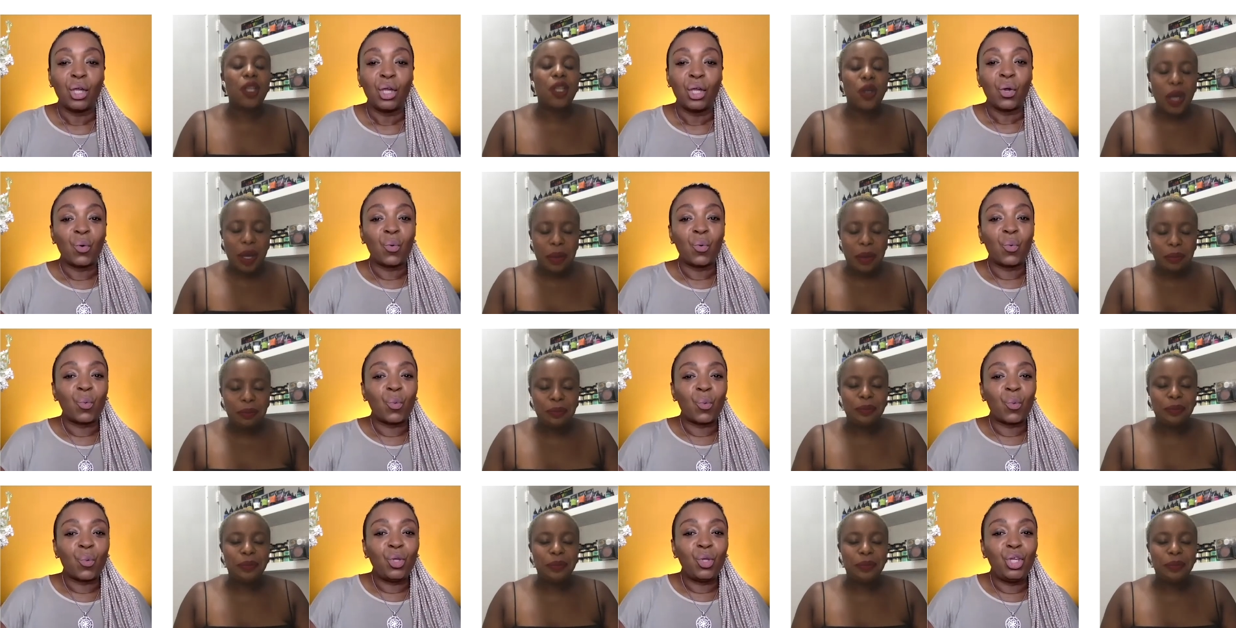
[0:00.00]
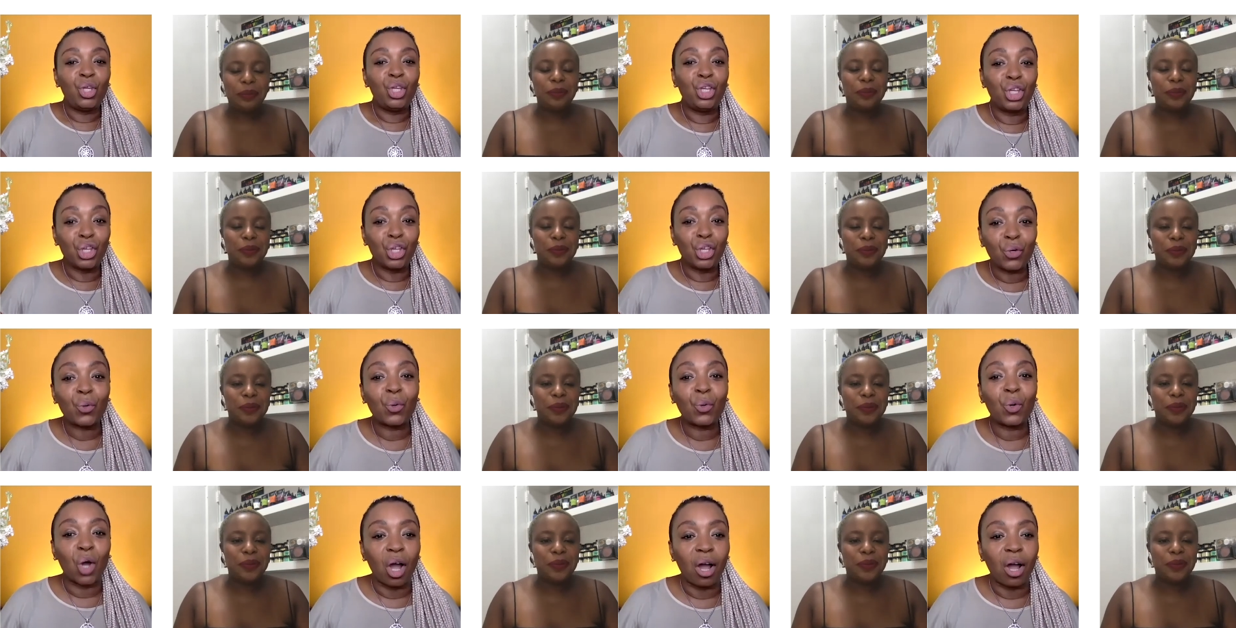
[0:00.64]
Speaker 1: Okay.
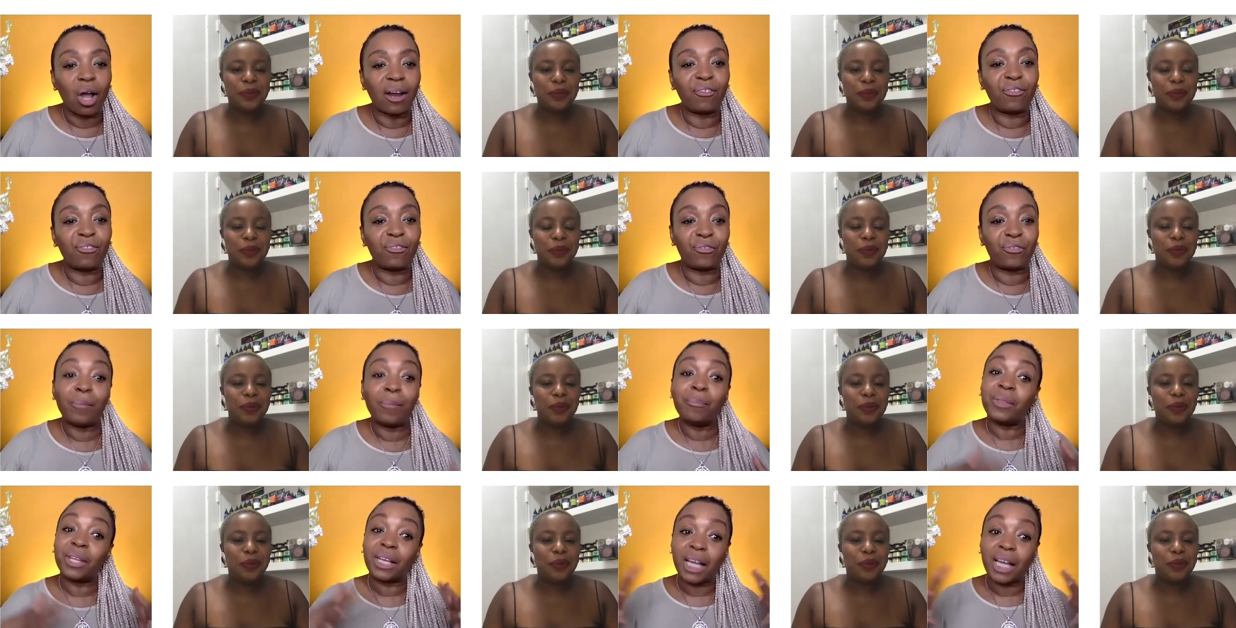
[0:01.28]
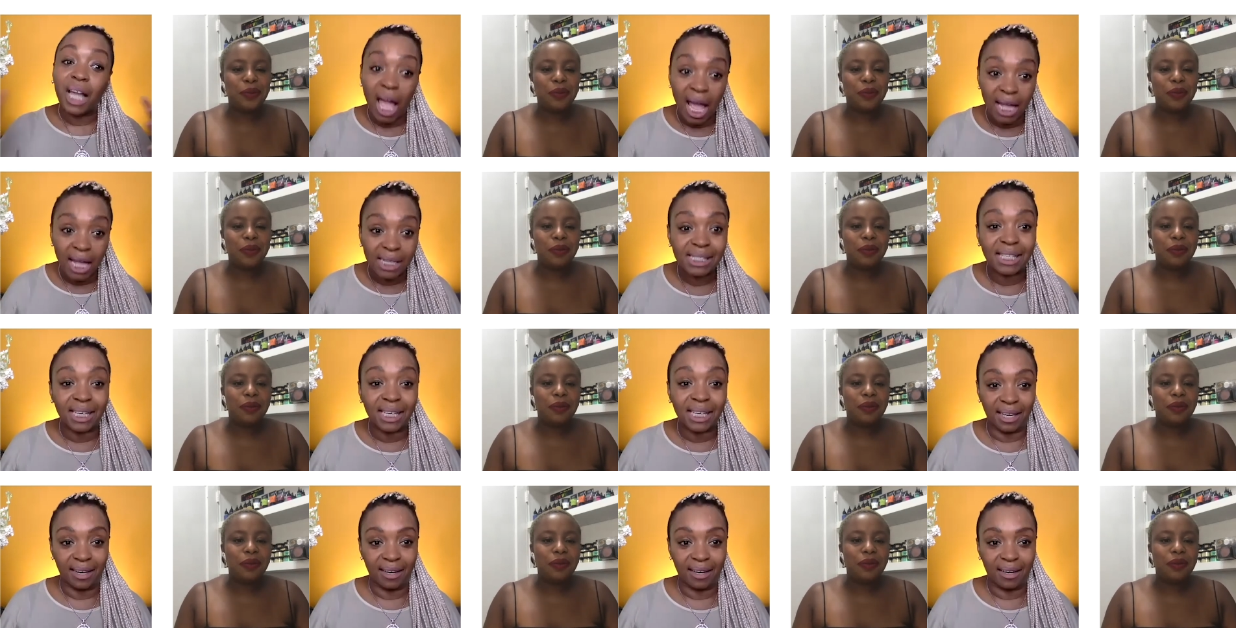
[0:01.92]
You are from the
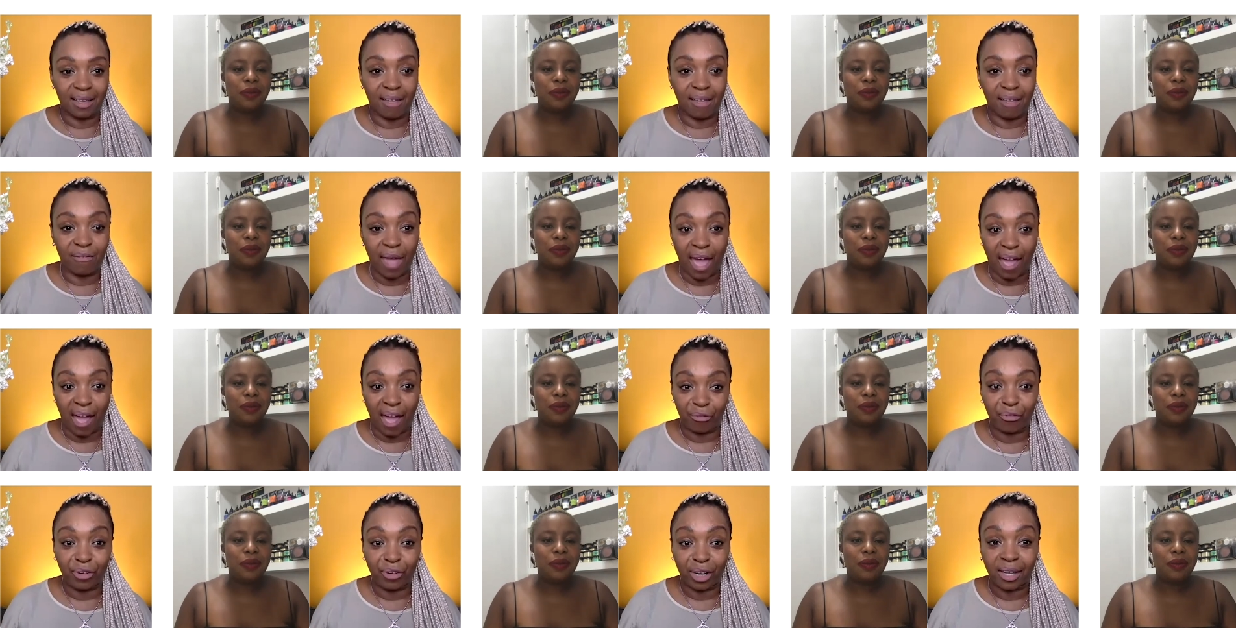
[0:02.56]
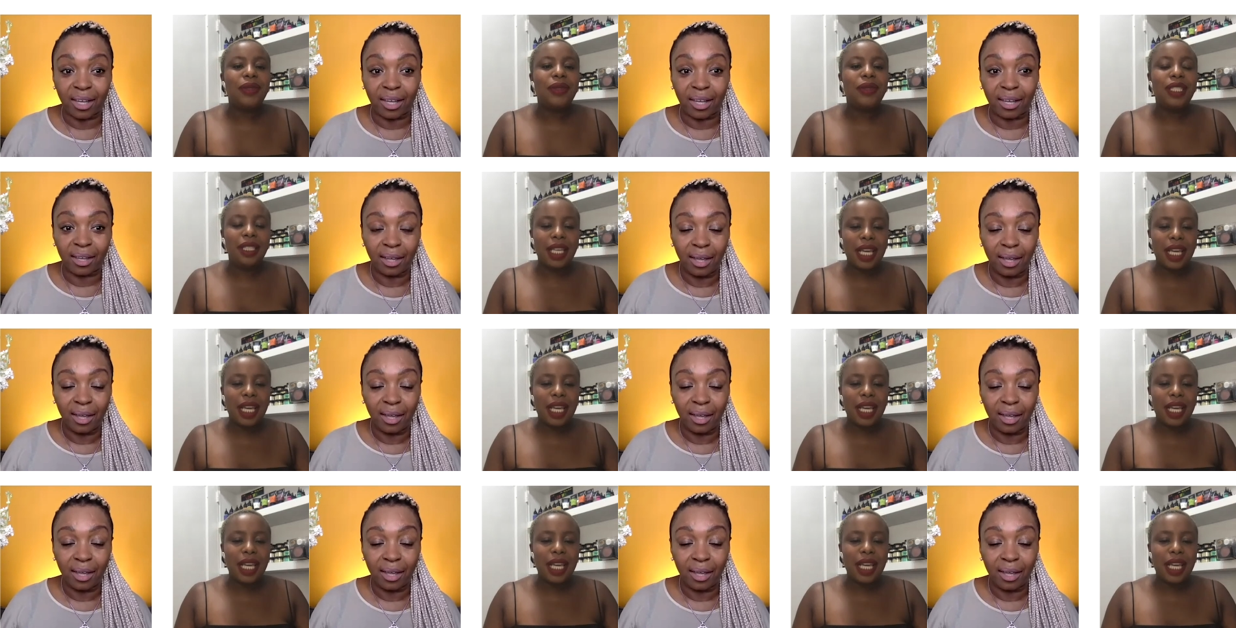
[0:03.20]
continent of Africa.